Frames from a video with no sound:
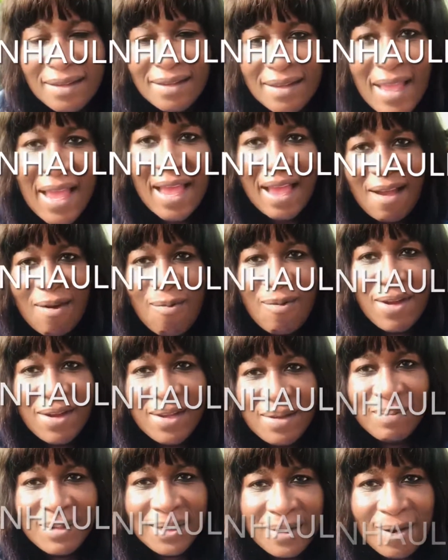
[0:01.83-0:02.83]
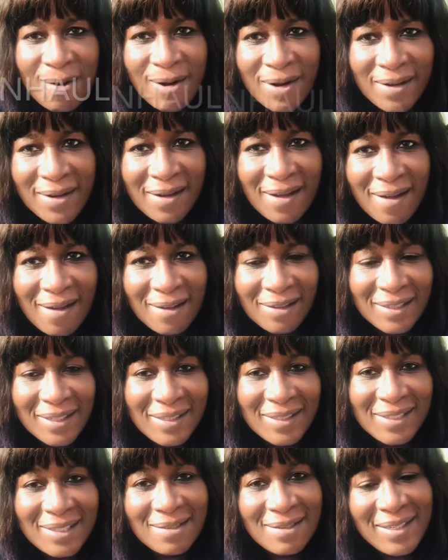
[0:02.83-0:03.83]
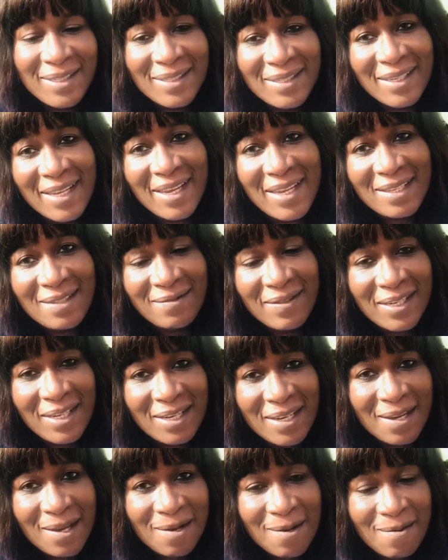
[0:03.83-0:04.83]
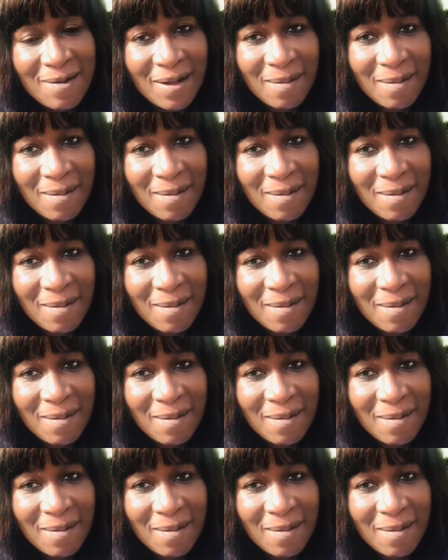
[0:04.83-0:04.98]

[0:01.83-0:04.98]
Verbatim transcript: Hi, welcome to garden hauling. So in today's video,